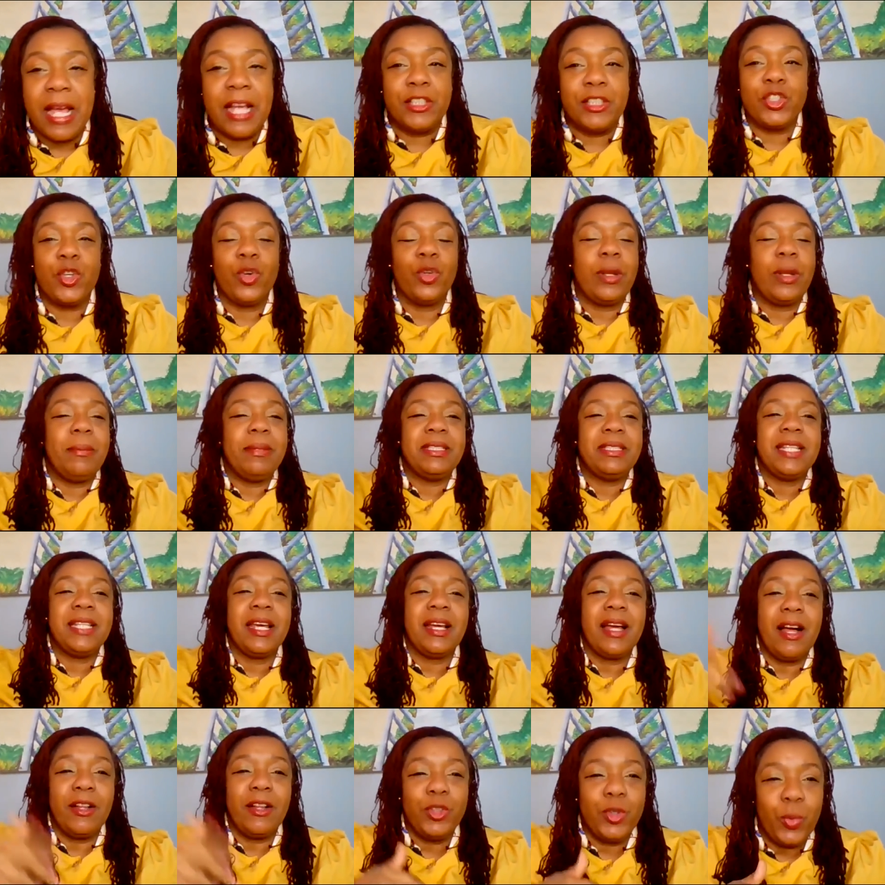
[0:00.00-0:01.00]
So let me
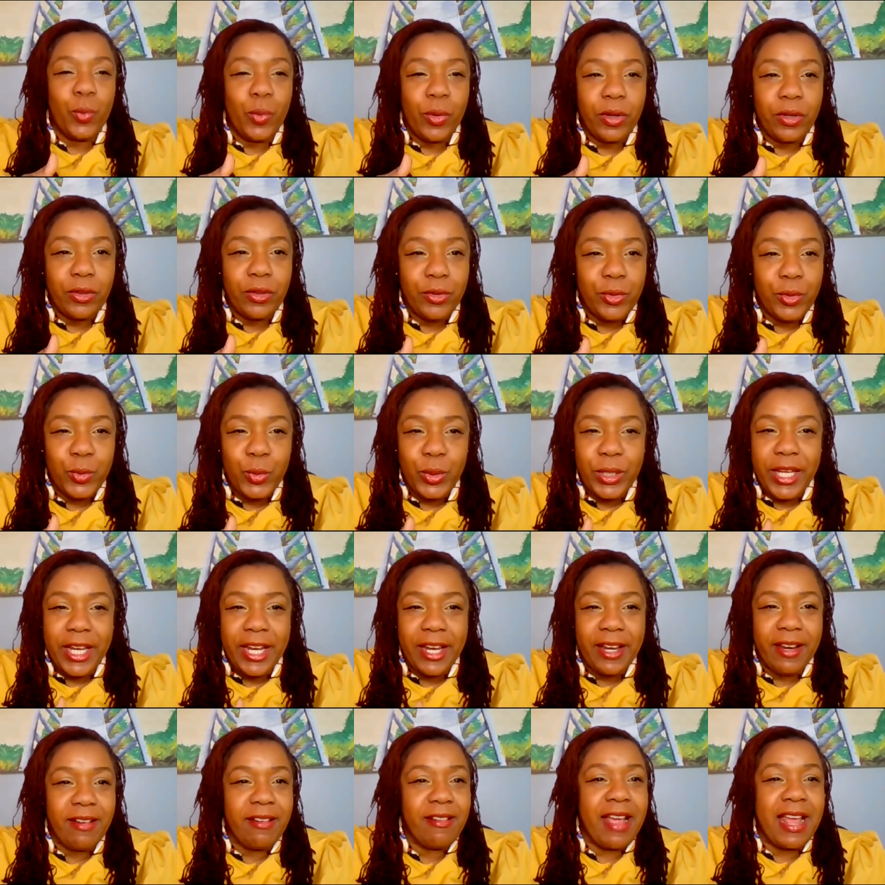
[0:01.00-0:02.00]
take out the word New
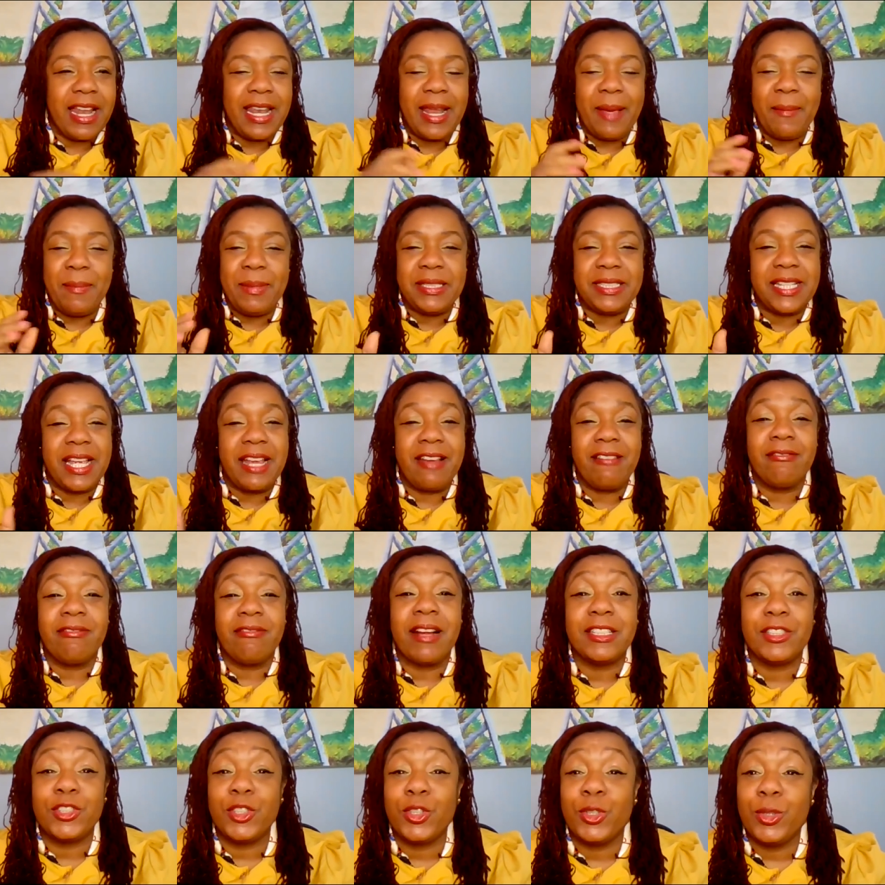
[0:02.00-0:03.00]
Year and let me say
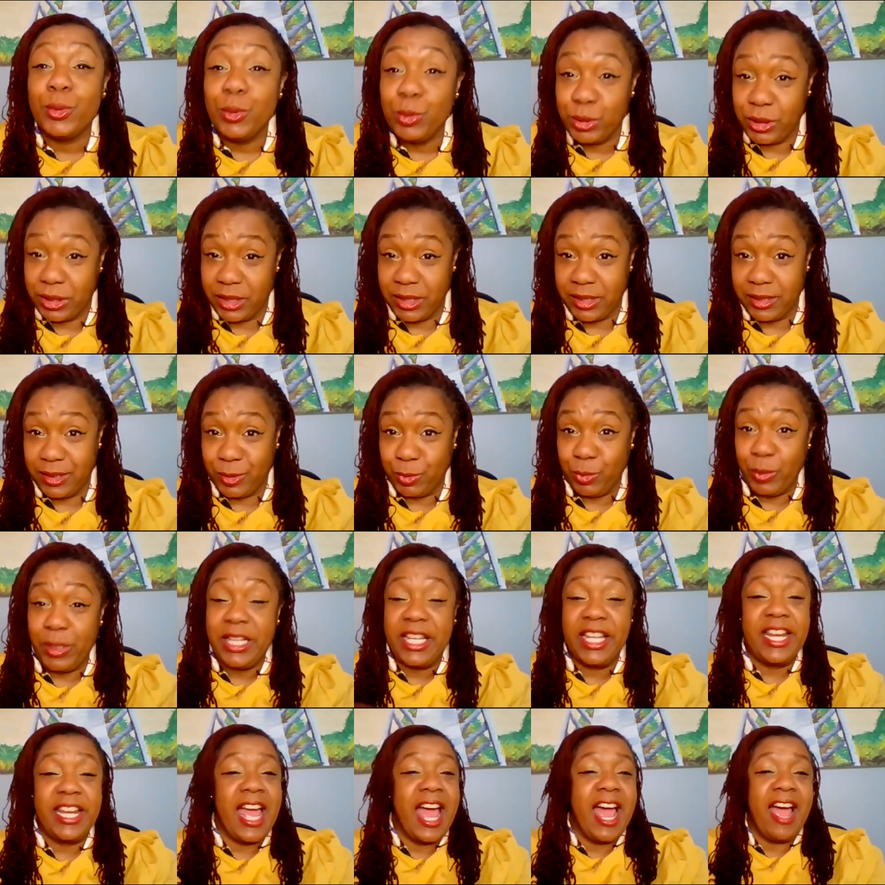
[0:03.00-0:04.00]
resolutions. We
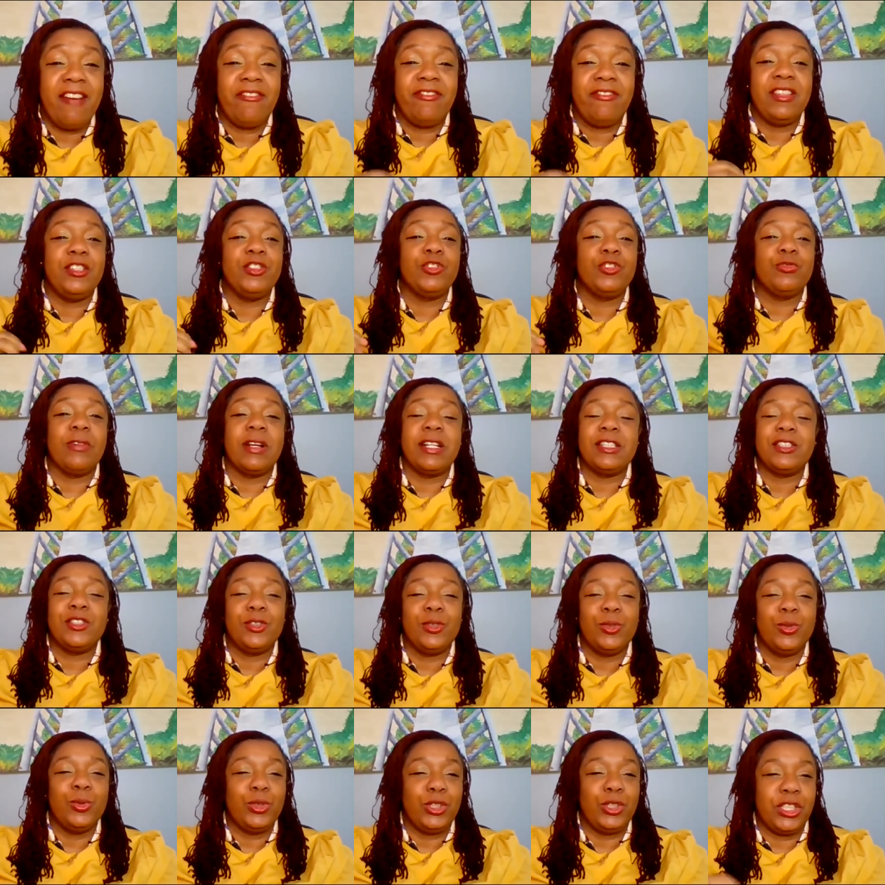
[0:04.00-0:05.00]
can have these
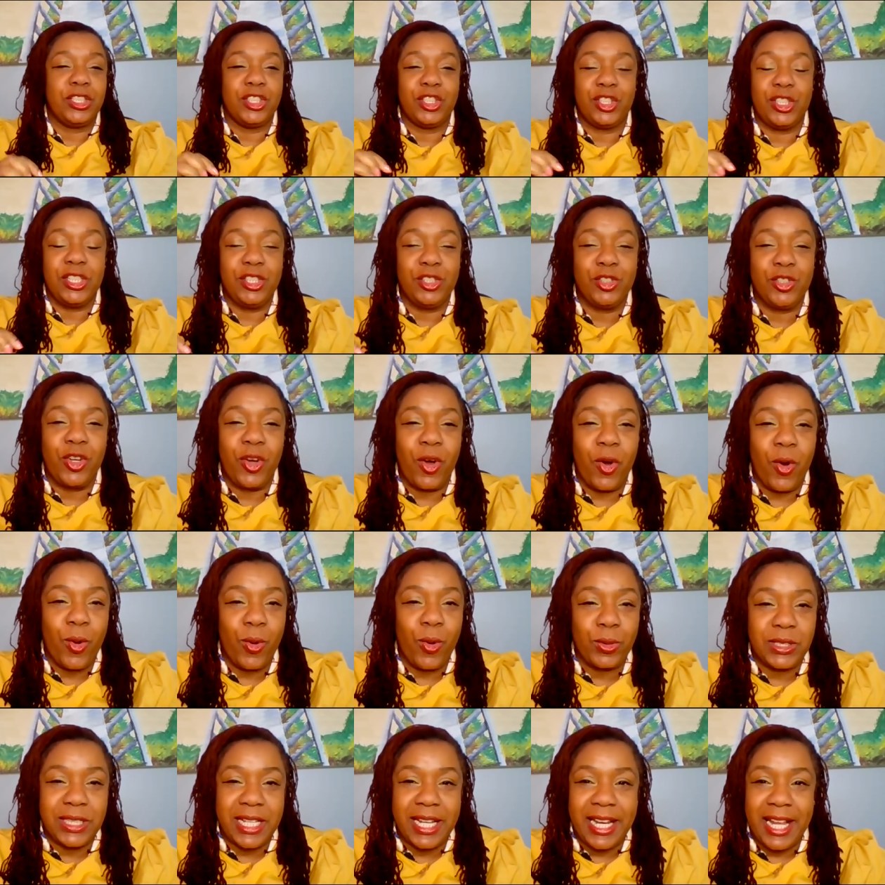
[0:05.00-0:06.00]
resolutions, these
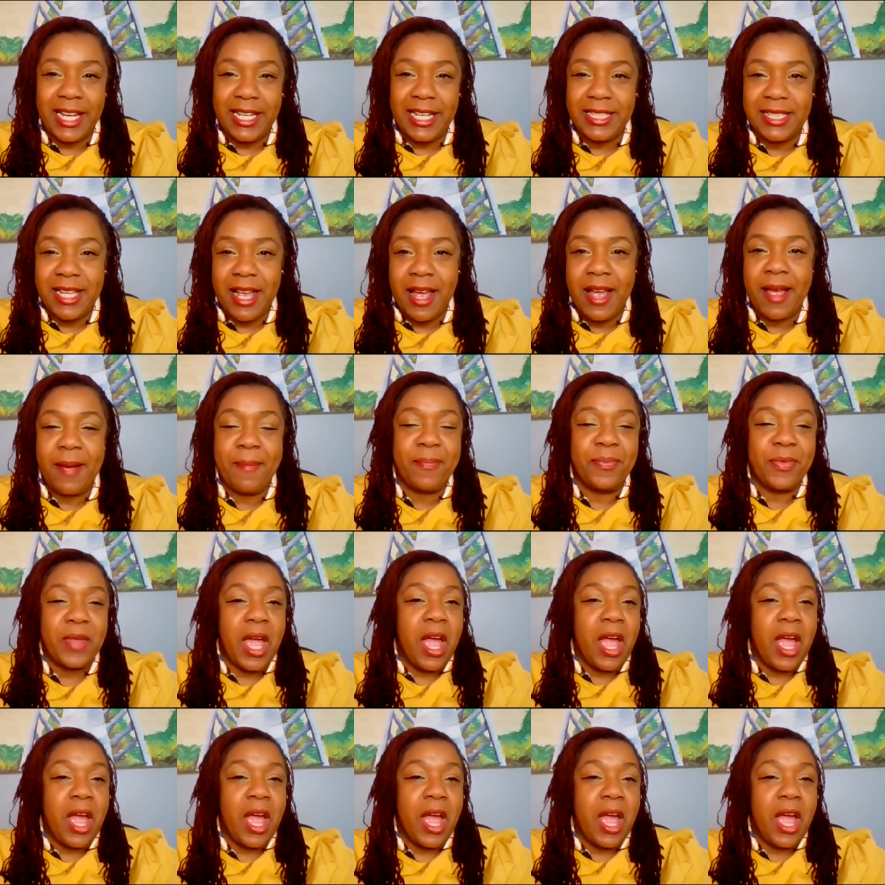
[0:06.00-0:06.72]
goals at any time.